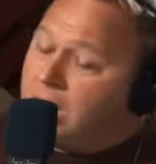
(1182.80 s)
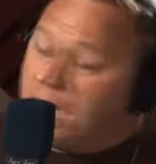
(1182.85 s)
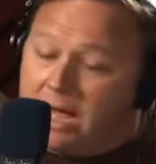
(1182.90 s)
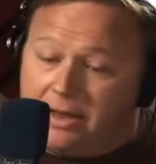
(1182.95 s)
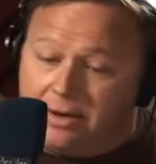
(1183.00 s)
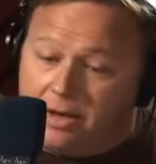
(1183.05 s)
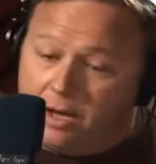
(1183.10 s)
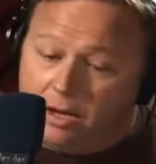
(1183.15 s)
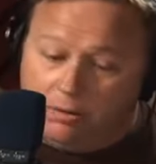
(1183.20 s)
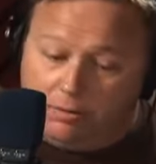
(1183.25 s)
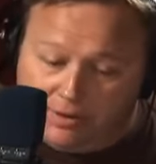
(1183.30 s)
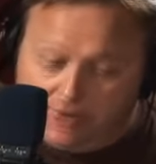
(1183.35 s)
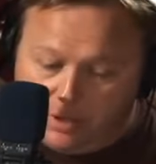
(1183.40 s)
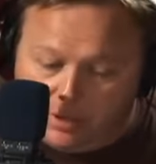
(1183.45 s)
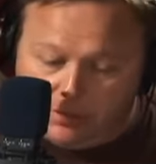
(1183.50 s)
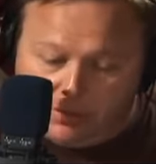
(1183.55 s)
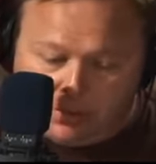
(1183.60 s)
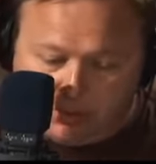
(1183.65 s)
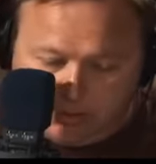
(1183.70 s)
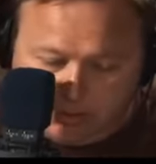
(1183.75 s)
I know it,
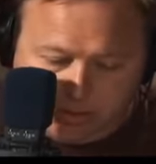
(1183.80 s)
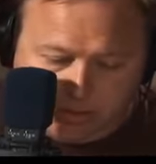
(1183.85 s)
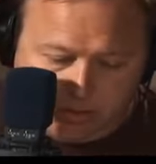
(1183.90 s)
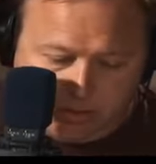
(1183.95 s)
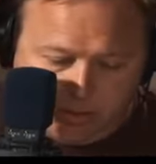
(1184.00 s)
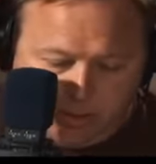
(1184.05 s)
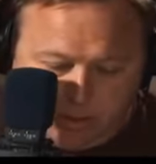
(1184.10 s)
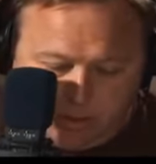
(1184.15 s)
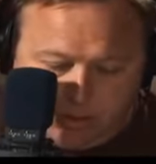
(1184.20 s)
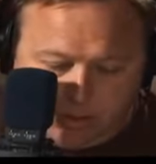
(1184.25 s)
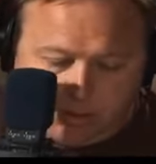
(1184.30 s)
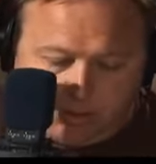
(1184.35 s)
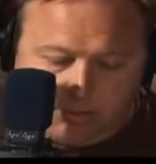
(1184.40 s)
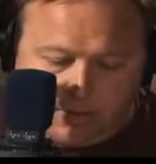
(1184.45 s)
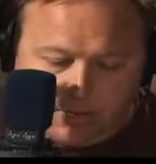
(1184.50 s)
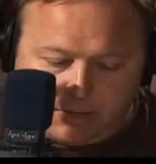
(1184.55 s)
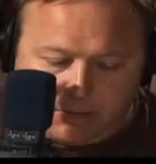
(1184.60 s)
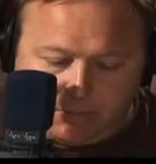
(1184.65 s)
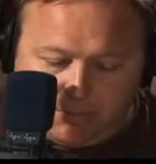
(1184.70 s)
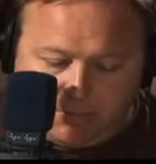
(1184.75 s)
it just it just
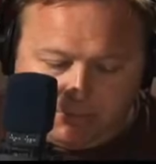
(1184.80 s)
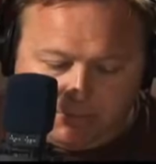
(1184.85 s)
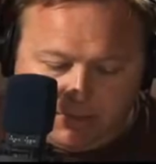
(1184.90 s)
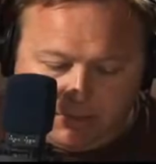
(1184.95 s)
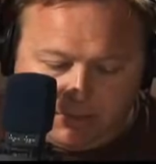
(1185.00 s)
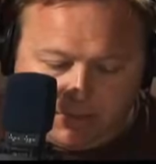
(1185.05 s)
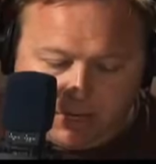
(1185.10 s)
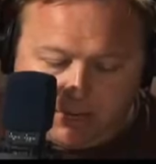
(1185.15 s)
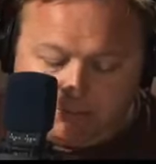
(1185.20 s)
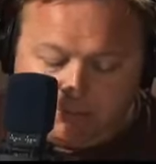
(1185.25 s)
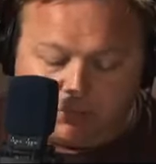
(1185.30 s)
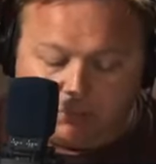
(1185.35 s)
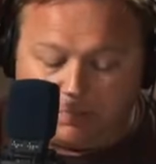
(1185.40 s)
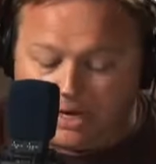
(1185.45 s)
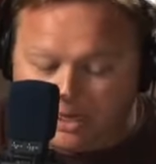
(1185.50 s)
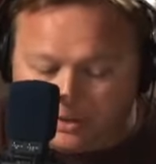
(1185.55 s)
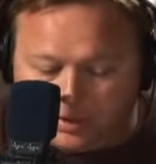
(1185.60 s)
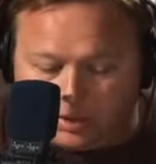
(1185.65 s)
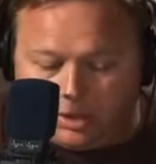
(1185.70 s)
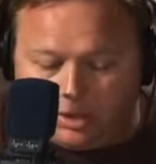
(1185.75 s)
makes me become
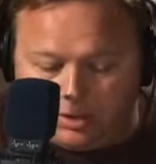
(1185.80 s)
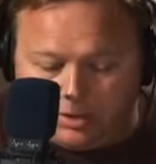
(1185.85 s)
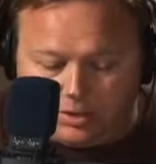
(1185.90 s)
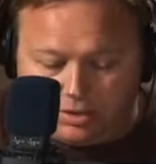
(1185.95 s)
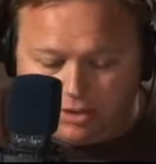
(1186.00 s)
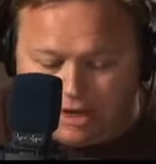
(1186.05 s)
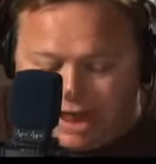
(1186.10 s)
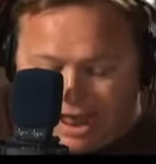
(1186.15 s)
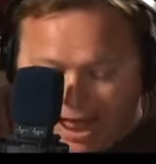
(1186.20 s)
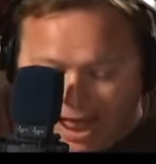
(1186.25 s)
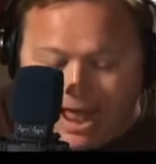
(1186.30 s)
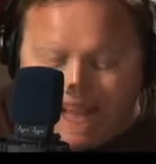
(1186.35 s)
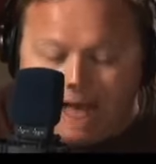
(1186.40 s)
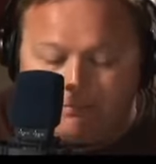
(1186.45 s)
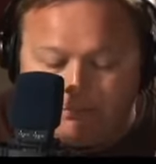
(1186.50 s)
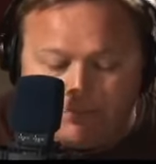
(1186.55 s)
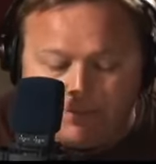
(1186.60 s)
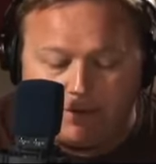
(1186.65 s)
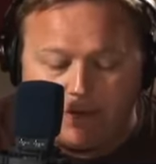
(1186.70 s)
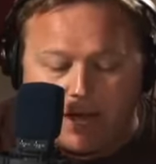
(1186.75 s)
speechless to
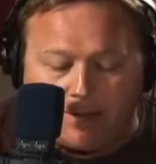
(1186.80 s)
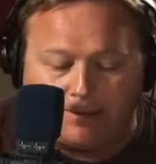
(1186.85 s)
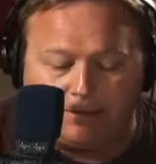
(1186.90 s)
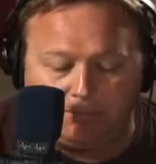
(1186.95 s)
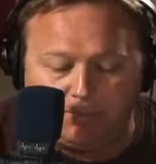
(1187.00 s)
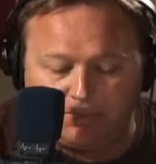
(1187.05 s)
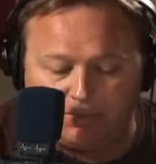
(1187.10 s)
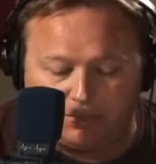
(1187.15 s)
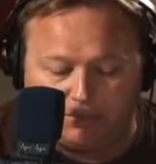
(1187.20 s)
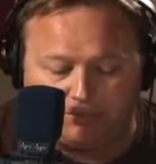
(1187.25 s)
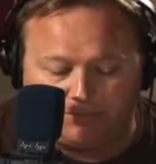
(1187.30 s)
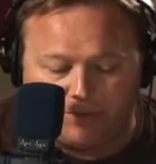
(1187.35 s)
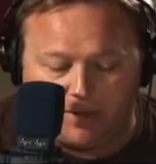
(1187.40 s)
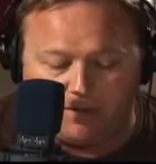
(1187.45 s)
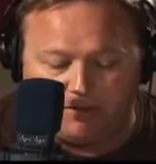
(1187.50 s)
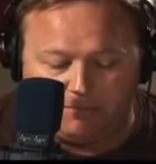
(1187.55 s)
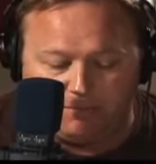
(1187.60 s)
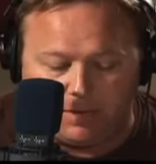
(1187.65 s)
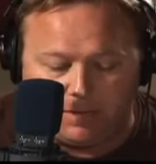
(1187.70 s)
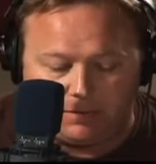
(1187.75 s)
have the documents in
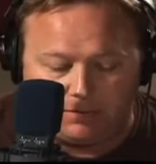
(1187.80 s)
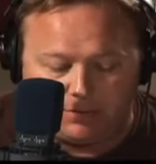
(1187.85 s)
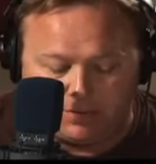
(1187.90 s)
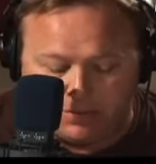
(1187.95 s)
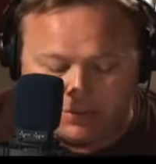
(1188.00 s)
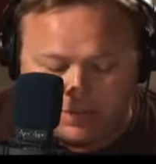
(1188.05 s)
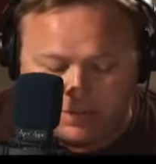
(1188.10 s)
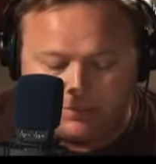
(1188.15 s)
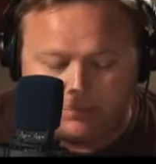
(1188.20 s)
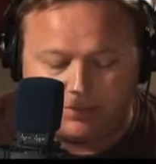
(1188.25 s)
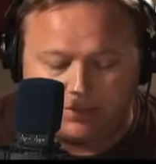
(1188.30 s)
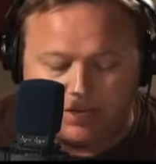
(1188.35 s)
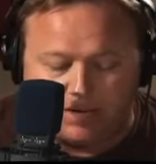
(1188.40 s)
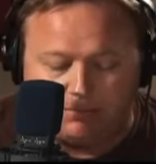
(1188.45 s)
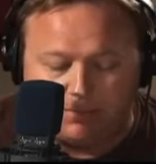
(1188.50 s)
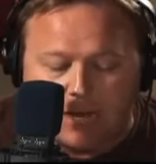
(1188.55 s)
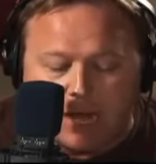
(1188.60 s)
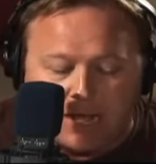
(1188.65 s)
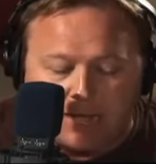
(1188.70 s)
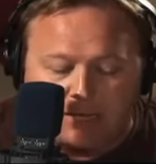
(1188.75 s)
front of me, to see the
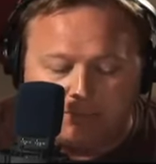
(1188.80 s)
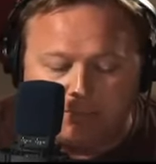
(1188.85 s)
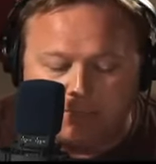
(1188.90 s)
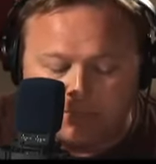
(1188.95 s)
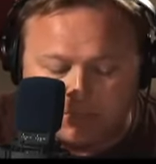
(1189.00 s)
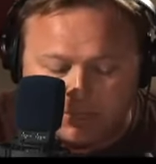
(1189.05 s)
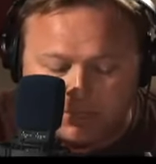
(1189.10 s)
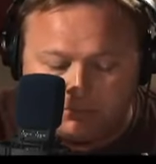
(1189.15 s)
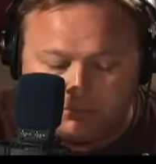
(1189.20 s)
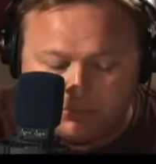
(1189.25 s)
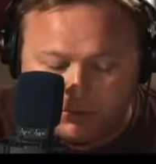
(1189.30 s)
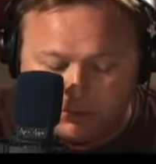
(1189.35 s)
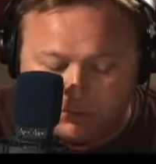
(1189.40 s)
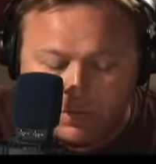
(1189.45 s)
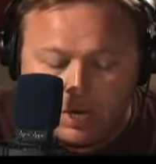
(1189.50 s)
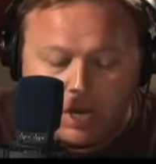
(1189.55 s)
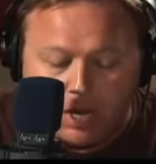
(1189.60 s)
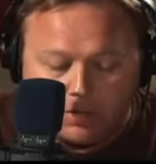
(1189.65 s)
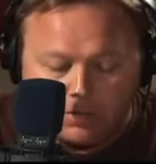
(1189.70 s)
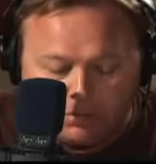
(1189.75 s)
same documents, to to,
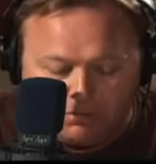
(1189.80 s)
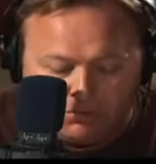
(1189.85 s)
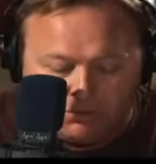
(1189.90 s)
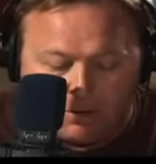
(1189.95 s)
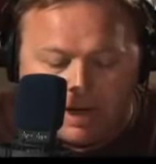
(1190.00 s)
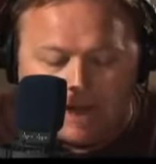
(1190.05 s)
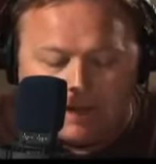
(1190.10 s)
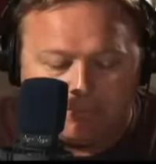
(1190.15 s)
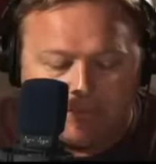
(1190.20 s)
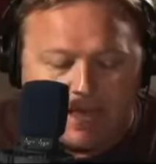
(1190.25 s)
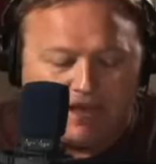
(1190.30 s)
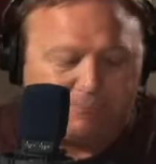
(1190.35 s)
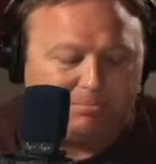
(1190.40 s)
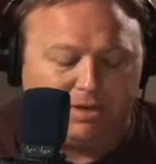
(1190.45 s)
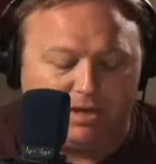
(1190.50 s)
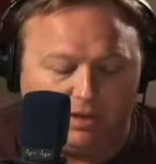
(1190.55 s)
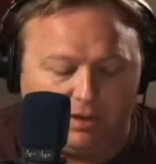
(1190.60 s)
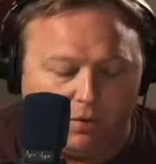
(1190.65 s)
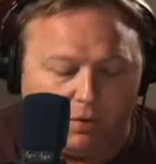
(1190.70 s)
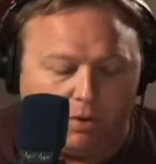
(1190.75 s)
to track back
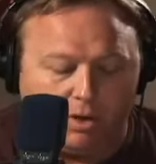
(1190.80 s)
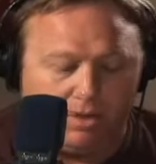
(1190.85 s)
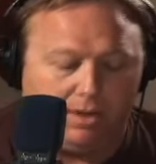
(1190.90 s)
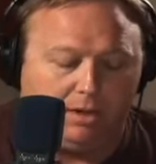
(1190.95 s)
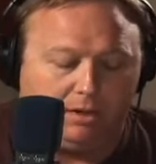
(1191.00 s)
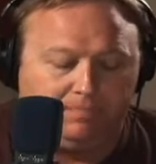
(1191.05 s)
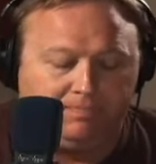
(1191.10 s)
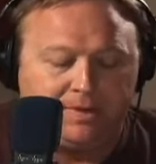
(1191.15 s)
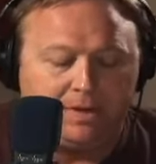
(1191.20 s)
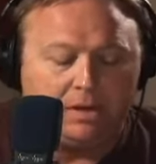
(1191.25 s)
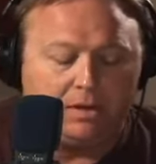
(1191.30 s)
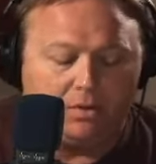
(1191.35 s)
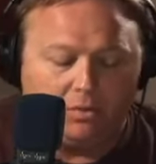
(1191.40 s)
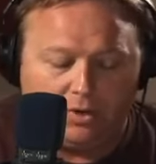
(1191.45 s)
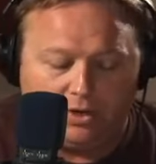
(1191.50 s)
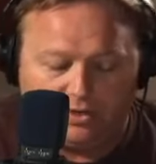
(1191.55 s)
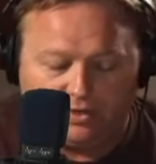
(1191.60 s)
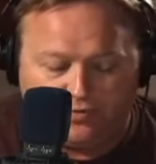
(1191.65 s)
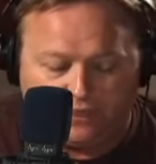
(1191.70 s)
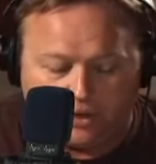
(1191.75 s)
peak oil
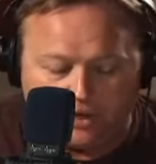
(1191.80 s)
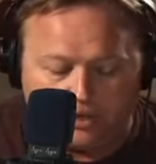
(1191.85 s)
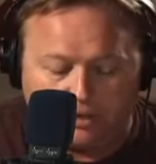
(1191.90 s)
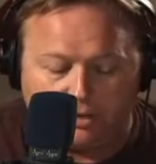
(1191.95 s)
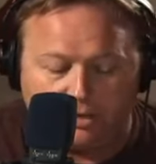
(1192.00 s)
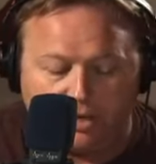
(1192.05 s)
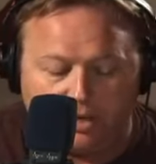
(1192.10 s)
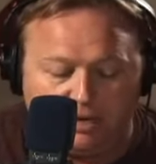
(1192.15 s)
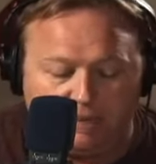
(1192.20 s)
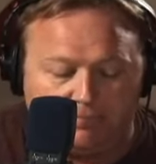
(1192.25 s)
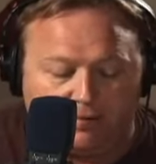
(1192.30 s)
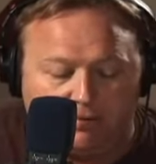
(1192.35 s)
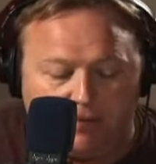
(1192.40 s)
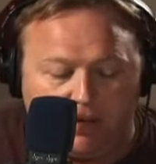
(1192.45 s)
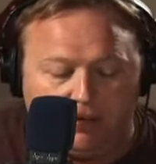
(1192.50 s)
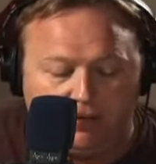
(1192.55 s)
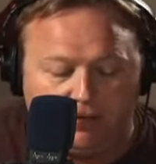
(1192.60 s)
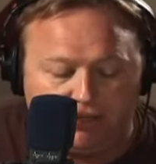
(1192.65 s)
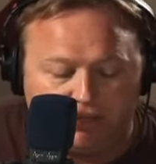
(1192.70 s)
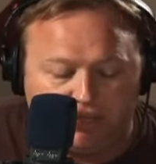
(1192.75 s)
when it first started getting
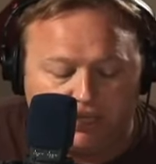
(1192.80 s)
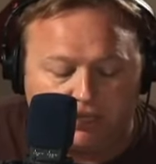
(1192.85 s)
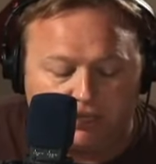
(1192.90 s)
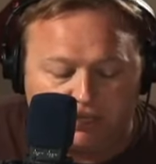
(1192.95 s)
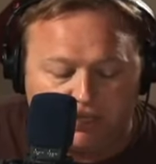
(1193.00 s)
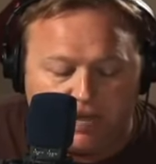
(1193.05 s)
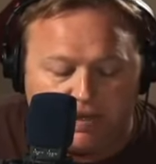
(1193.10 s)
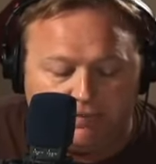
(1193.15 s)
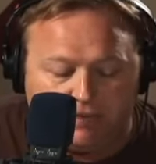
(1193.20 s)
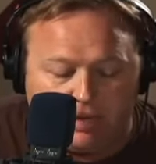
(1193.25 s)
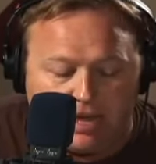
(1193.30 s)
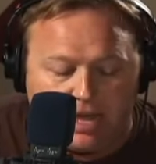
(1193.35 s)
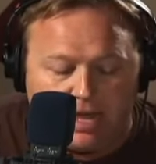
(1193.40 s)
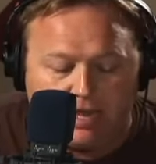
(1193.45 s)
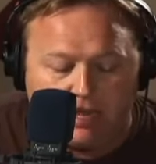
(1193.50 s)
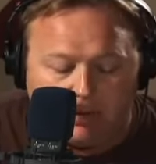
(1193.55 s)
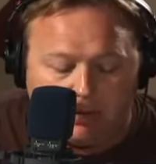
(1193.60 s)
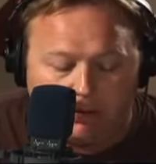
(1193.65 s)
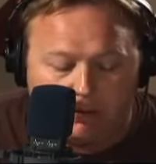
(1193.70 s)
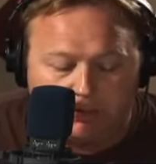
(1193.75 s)
promoted six, seven,
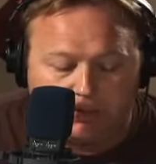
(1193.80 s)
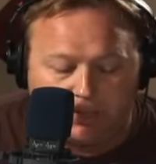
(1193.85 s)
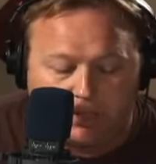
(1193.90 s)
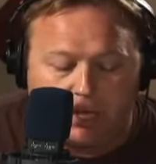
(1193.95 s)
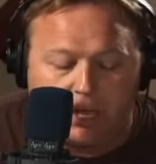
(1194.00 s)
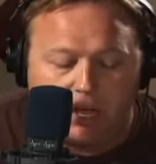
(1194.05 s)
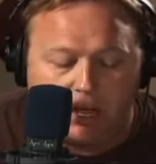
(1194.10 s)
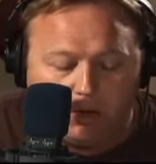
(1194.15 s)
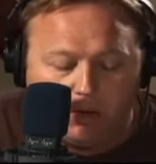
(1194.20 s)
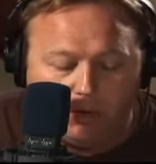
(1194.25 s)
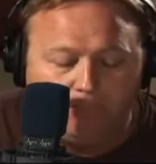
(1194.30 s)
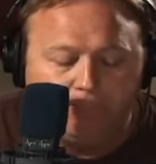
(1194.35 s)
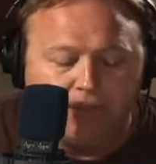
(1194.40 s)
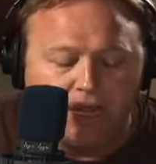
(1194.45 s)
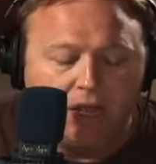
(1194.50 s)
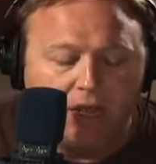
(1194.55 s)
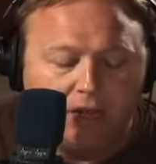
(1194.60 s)
eight years ago,